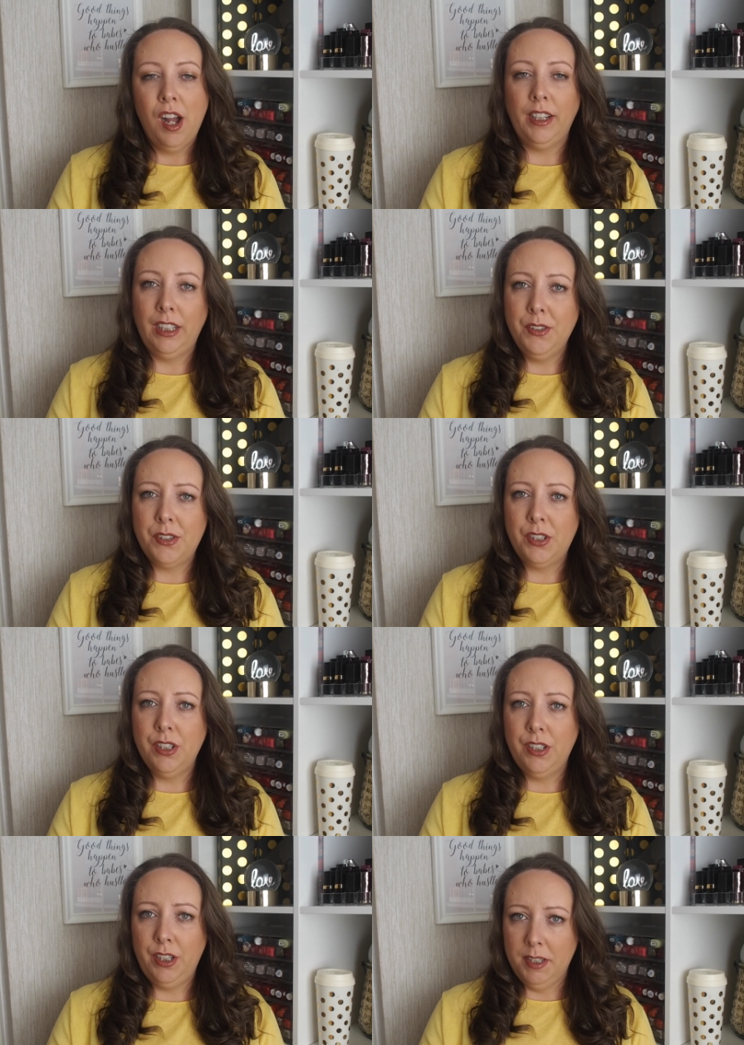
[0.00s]
used
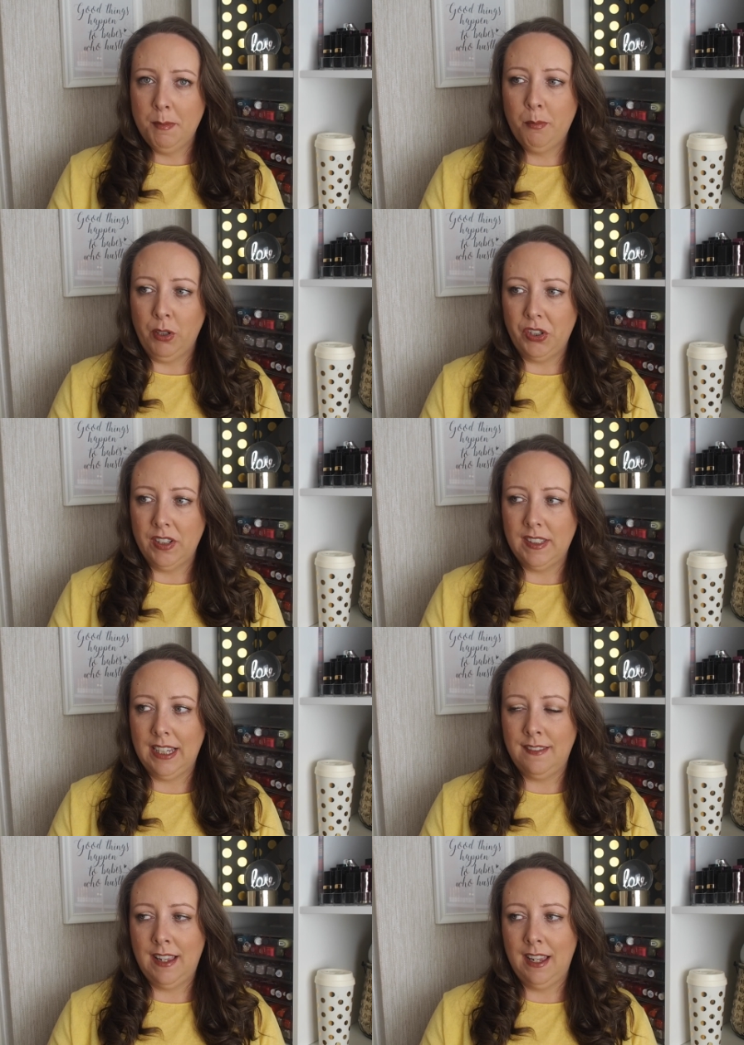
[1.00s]
to use my brushes
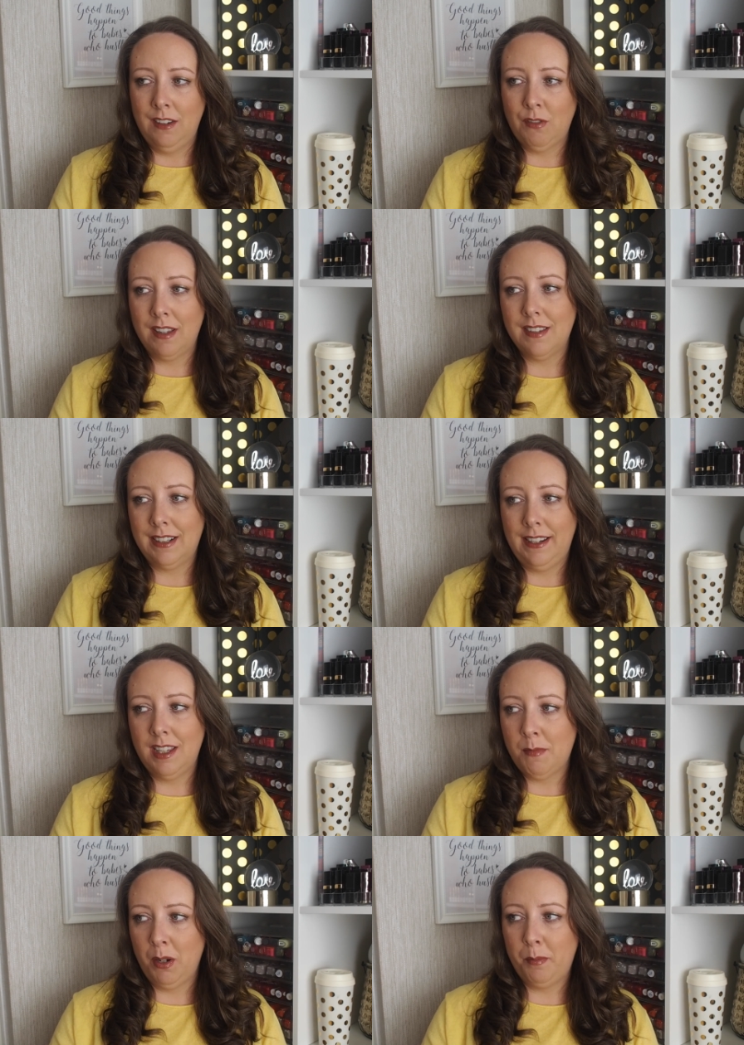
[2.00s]
and then rather than clean
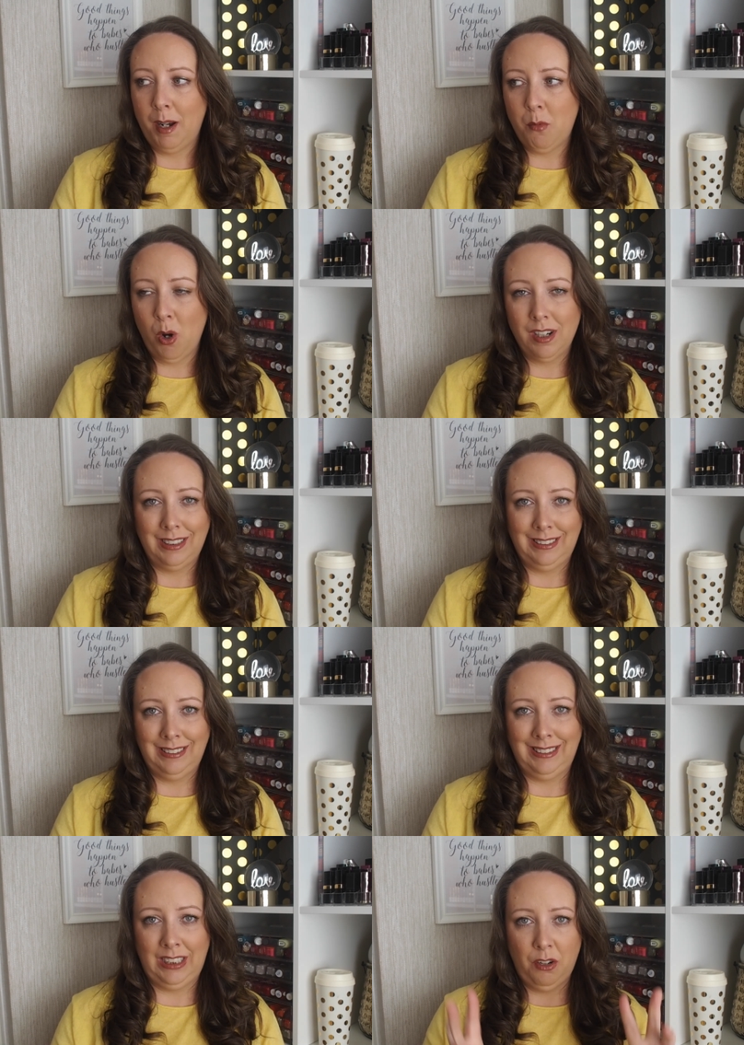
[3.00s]
them, I would buy more
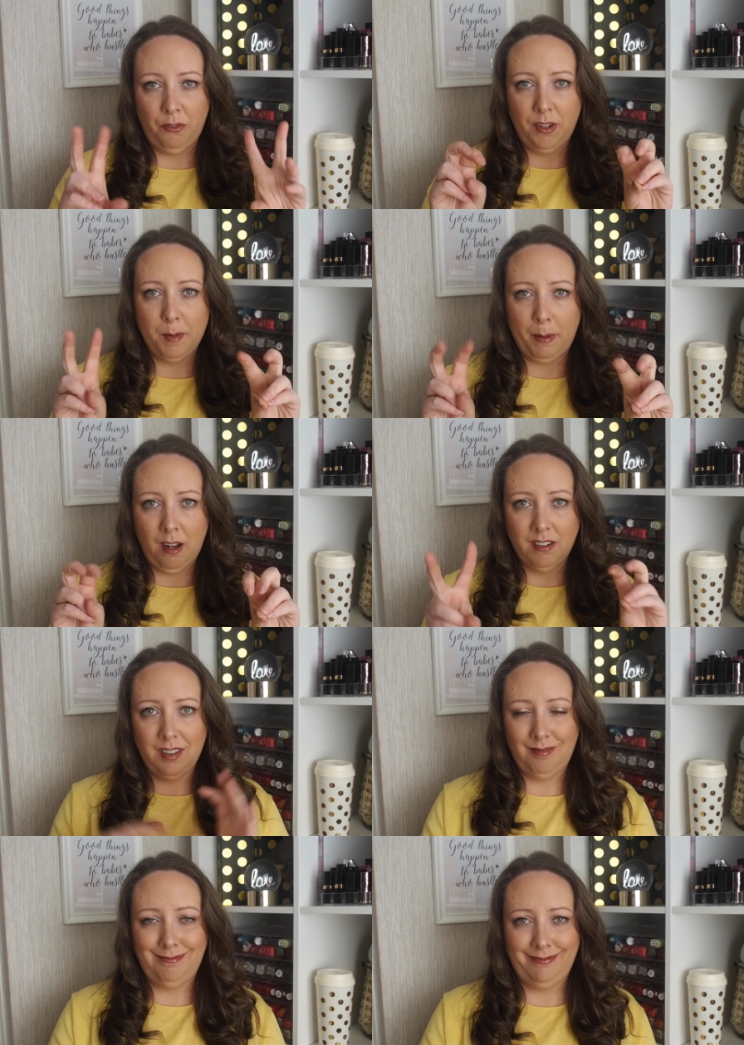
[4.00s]
for the blog.
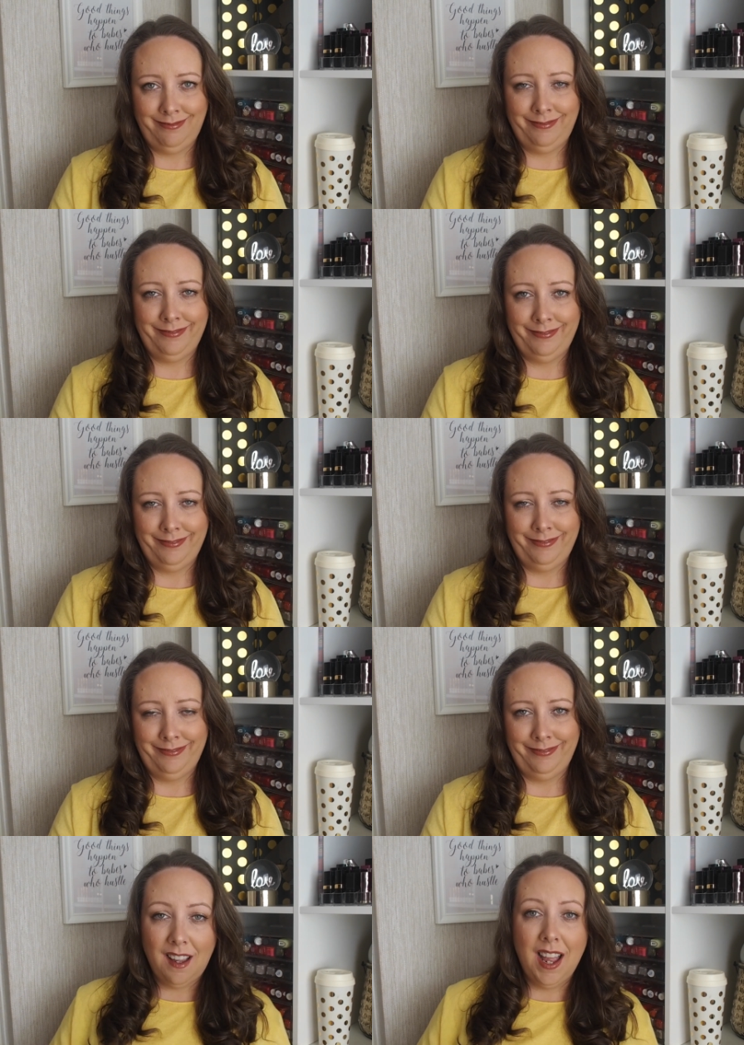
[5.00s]

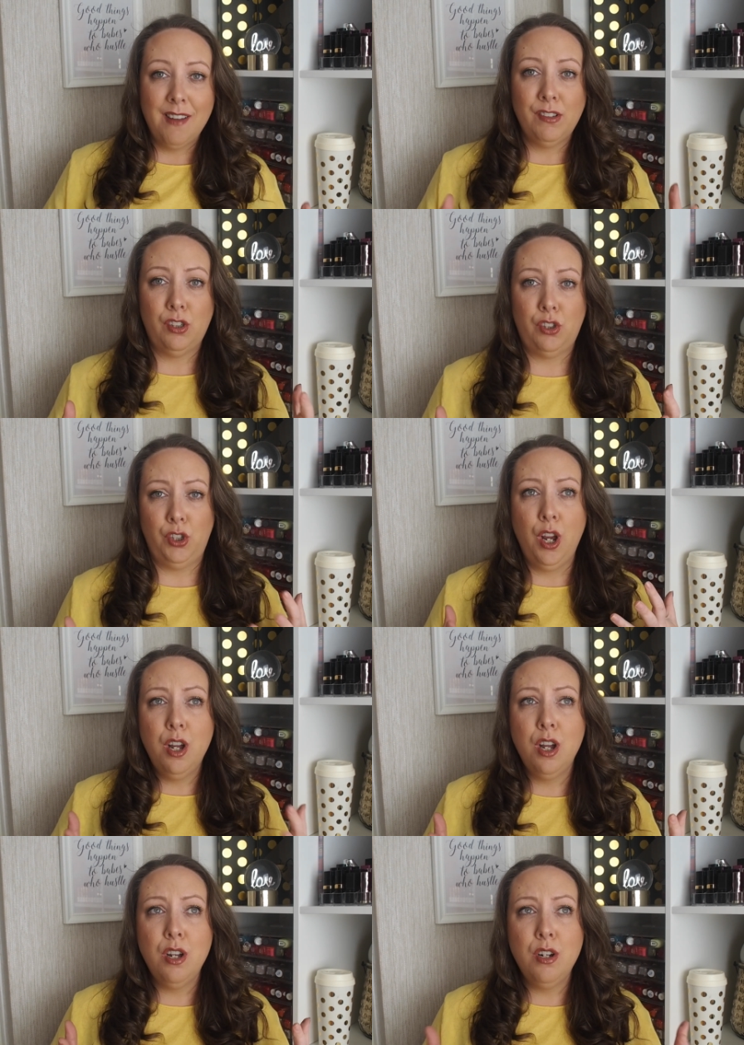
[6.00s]
I have a
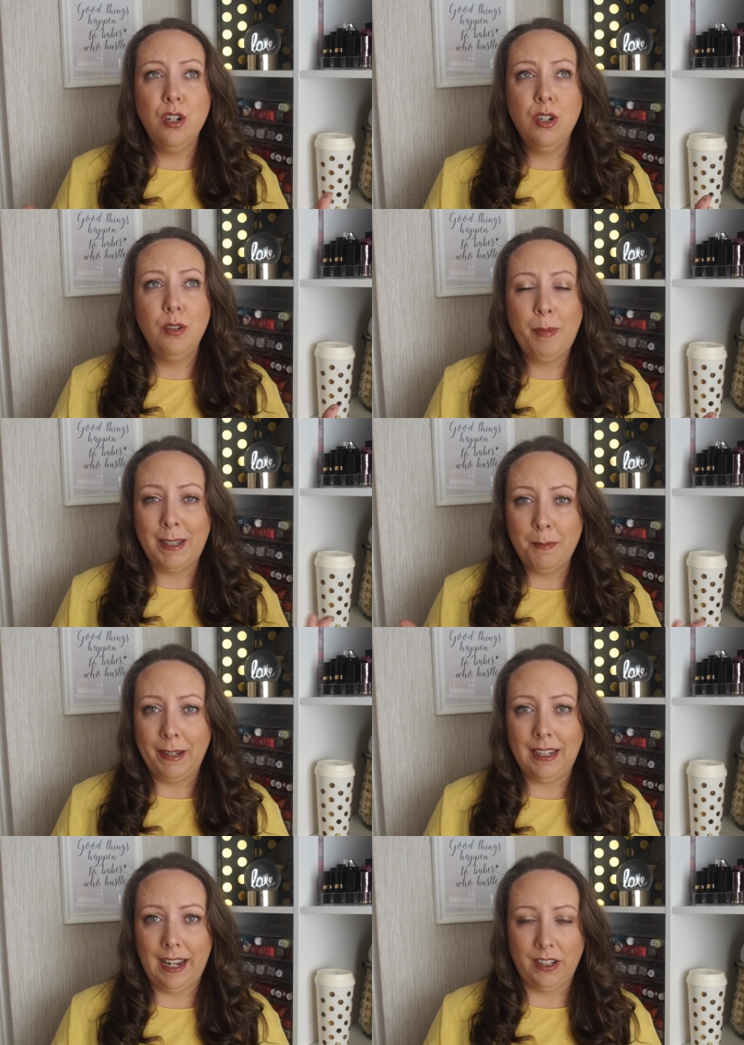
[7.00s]
stupidly
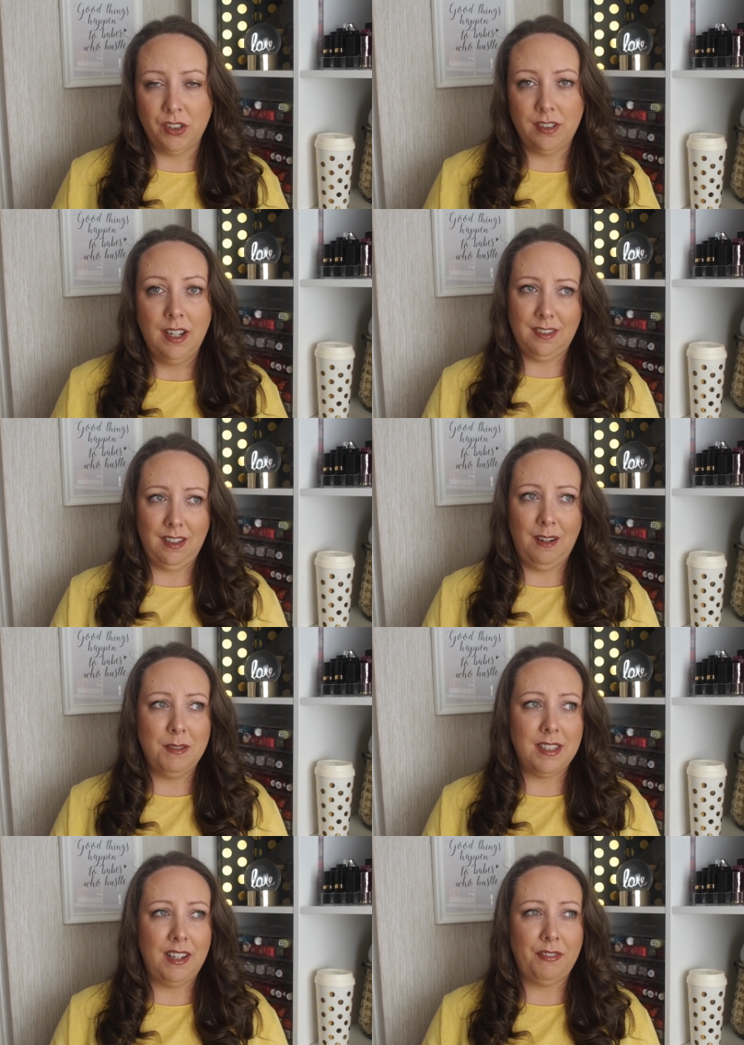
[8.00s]
big collection. I
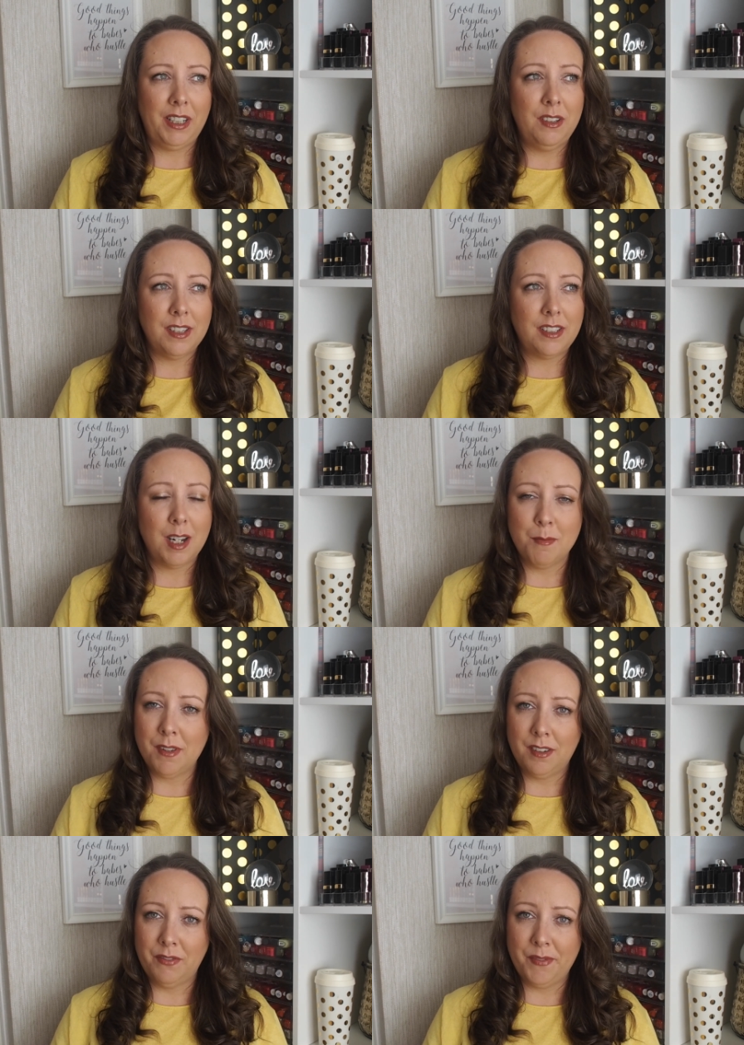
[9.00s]
would say if I use like 10%
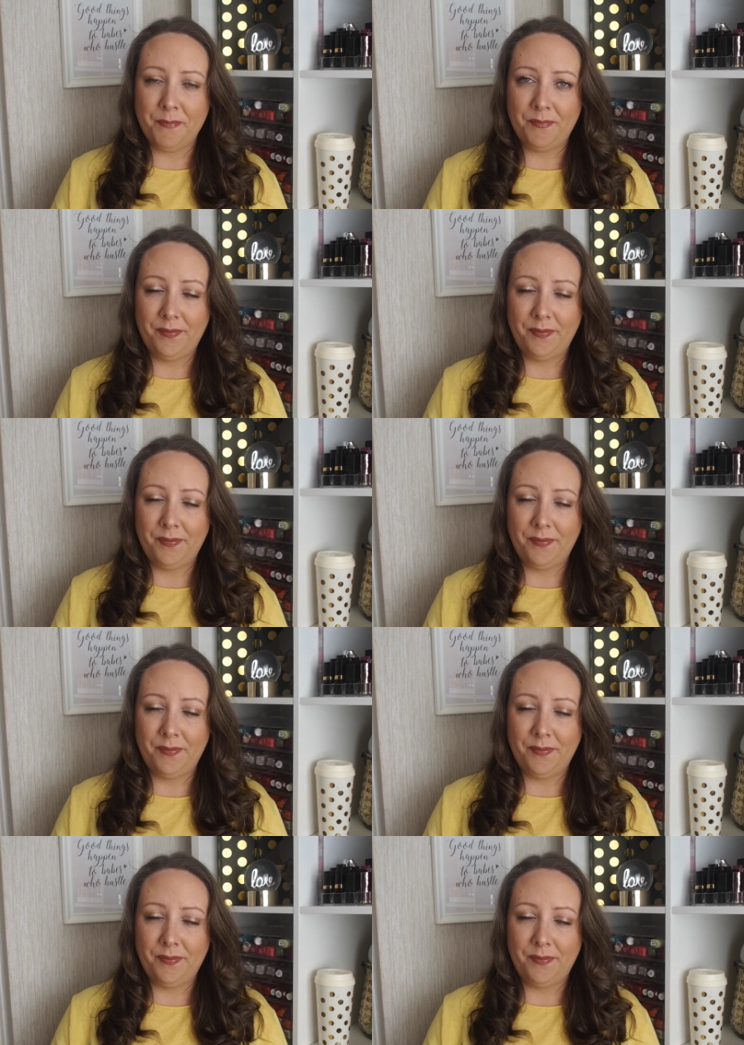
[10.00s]
of them.